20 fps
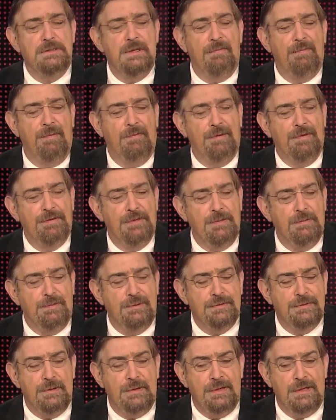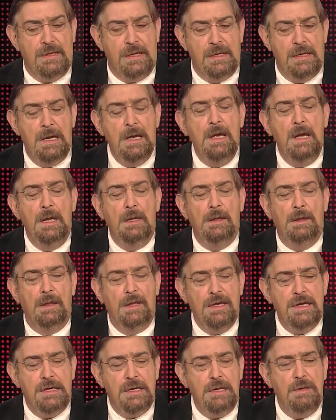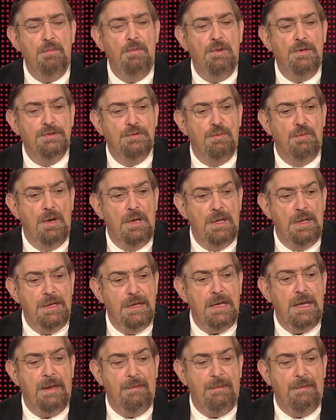you something about the difference in Lincoln. Lincoln was willing